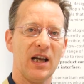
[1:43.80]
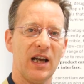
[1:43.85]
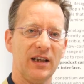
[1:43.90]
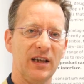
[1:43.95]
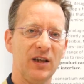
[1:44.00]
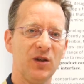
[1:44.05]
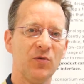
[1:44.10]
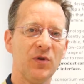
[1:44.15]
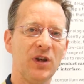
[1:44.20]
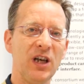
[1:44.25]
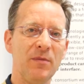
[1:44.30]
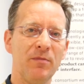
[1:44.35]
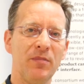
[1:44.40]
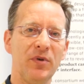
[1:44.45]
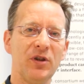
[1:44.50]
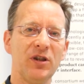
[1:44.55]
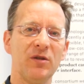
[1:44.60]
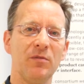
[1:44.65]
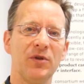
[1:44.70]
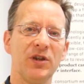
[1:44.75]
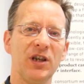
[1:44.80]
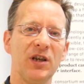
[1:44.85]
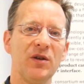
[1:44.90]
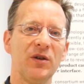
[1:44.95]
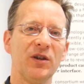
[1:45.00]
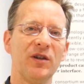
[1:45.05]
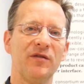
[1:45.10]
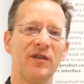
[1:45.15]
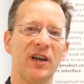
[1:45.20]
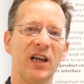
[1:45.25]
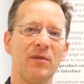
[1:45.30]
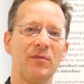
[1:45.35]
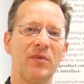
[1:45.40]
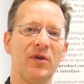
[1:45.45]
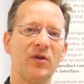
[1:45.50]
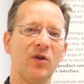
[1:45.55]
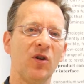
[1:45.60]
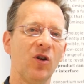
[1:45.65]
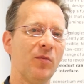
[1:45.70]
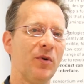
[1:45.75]
This really puts material
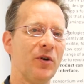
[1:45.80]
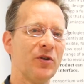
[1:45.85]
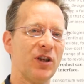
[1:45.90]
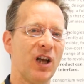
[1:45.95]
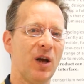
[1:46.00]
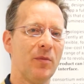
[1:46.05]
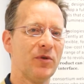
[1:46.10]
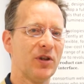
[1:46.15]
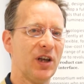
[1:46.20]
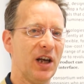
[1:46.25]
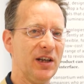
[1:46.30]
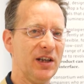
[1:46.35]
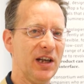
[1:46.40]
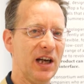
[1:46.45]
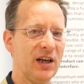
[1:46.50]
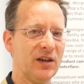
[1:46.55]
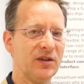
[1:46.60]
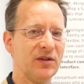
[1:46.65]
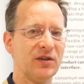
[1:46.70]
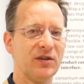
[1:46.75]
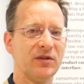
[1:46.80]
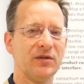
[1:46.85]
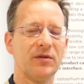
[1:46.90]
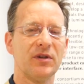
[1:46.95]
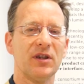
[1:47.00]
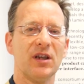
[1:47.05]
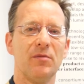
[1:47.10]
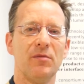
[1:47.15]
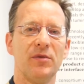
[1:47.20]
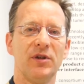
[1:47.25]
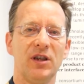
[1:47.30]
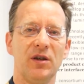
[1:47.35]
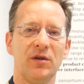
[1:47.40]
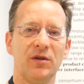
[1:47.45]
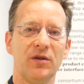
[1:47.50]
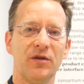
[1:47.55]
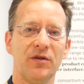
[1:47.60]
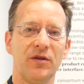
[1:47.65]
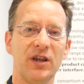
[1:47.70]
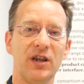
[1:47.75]
development almost upside down.
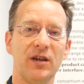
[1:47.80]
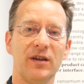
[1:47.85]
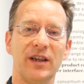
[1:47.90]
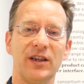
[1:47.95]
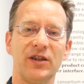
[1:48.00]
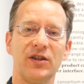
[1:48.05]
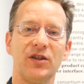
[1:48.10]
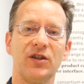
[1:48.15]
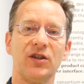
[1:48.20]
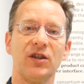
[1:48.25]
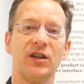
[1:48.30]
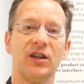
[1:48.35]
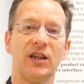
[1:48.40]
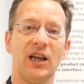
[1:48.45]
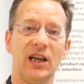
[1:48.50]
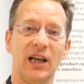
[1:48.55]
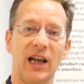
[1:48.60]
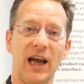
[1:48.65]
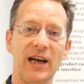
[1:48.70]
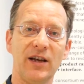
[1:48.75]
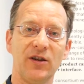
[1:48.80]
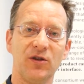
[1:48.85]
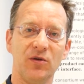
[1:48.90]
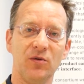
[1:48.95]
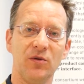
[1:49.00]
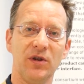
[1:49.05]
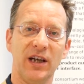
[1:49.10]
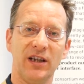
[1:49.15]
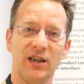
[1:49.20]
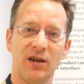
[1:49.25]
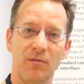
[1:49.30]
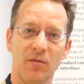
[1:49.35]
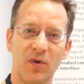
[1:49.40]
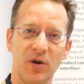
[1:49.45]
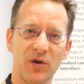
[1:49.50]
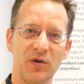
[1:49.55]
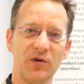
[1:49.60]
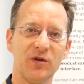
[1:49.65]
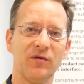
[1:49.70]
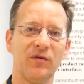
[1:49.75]
Material theorists, they like to get the
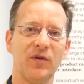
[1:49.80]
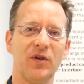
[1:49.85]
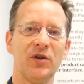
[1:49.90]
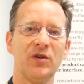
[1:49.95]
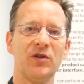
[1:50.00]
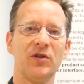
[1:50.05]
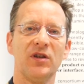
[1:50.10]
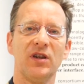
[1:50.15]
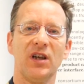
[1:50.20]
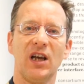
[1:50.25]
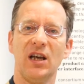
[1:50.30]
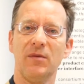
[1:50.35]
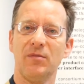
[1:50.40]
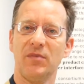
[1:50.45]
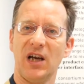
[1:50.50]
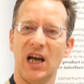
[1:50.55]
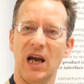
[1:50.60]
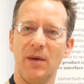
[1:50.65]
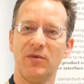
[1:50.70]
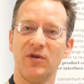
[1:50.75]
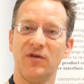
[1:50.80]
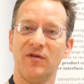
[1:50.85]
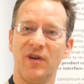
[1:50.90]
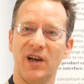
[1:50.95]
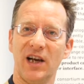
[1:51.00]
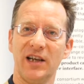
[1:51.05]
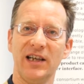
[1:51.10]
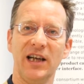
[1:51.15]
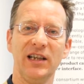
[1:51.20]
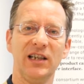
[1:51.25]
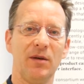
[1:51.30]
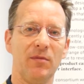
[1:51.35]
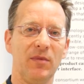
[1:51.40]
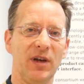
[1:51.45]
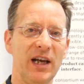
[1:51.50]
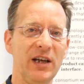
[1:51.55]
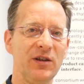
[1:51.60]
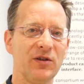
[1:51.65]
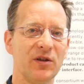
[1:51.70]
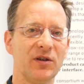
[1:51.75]
models first and perhaps validate them
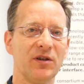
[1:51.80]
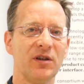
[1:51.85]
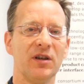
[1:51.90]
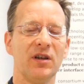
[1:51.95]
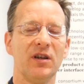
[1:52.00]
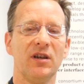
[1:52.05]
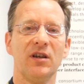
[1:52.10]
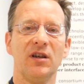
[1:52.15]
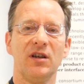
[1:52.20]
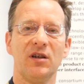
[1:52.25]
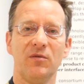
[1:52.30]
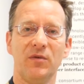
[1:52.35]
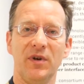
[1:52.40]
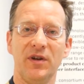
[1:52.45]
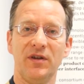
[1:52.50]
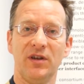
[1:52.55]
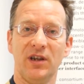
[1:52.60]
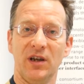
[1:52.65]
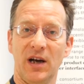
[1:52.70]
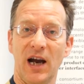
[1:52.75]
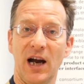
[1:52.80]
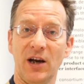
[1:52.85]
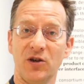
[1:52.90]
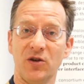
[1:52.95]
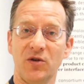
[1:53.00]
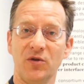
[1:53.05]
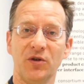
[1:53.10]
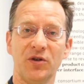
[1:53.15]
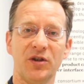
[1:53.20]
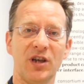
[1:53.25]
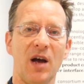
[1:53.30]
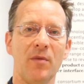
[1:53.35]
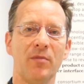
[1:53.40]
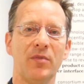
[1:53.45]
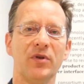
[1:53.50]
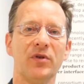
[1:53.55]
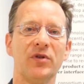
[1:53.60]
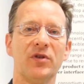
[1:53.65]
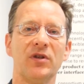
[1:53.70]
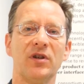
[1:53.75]
later with their actual
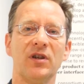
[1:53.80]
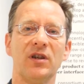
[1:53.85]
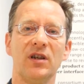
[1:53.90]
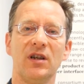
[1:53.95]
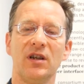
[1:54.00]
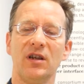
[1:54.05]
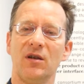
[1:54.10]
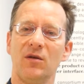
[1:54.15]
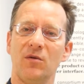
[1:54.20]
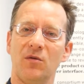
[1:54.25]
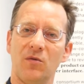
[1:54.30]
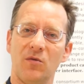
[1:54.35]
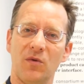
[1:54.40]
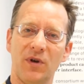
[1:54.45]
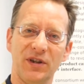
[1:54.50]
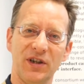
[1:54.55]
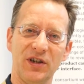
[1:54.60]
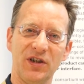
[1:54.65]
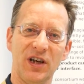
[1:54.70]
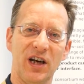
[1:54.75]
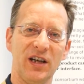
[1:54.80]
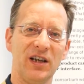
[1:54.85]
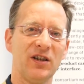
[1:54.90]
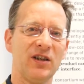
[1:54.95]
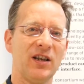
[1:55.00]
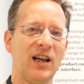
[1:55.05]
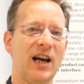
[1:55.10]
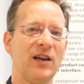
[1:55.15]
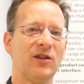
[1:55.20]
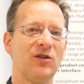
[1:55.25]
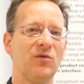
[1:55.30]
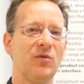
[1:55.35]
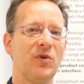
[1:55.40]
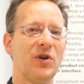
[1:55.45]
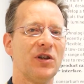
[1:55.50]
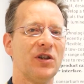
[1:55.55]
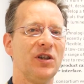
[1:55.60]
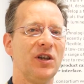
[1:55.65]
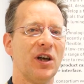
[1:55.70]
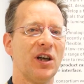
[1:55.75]
samples, while designers like to
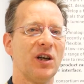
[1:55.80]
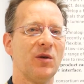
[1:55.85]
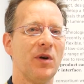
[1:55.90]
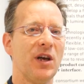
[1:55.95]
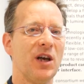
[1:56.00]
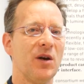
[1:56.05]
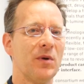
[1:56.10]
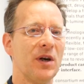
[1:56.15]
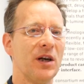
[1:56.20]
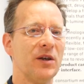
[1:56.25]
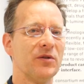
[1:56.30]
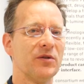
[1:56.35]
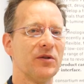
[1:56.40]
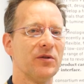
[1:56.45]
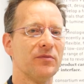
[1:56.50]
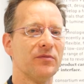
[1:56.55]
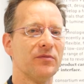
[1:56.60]
work the other way around.